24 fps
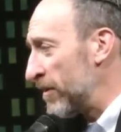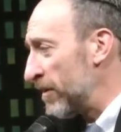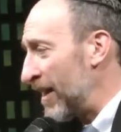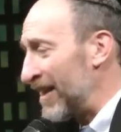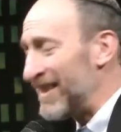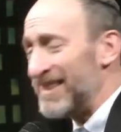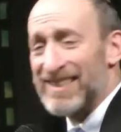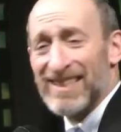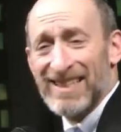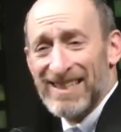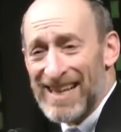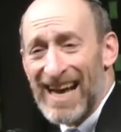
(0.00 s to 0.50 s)

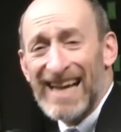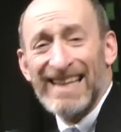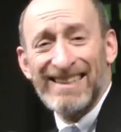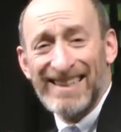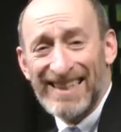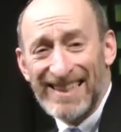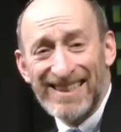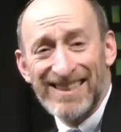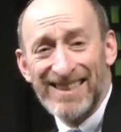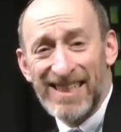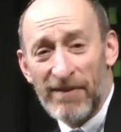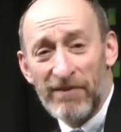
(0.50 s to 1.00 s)
That's
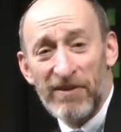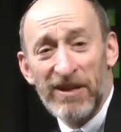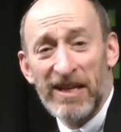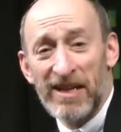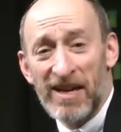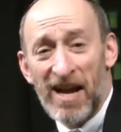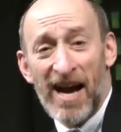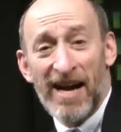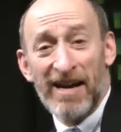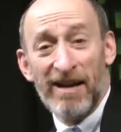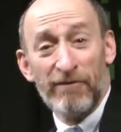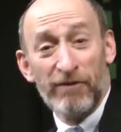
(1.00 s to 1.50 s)

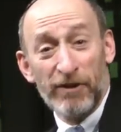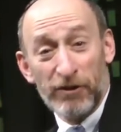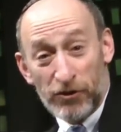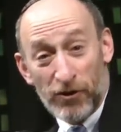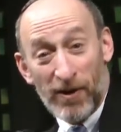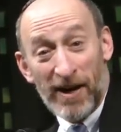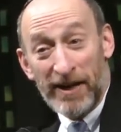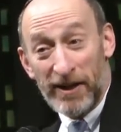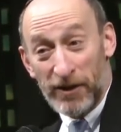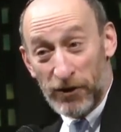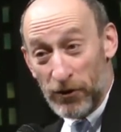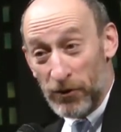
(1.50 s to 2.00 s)
1979 if you're
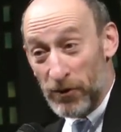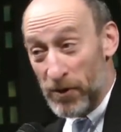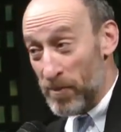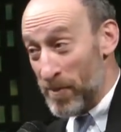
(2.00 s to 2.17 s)
trying to do